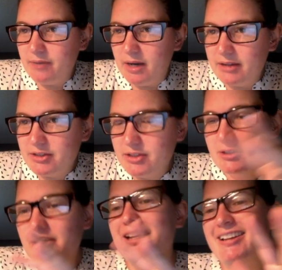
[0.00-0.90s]
just
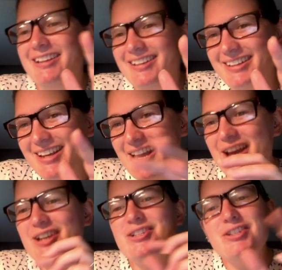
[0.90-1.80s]

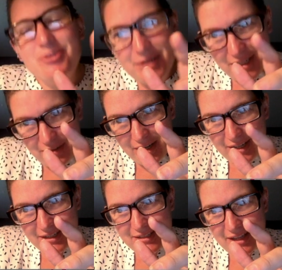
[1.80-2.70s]
to reiterate,
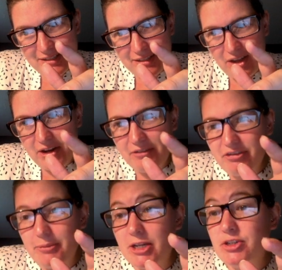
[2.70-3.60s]
because that's a lot of
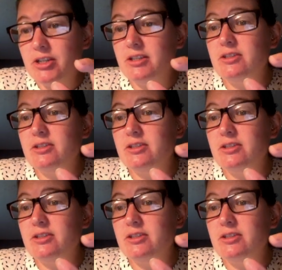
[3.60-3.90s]
information.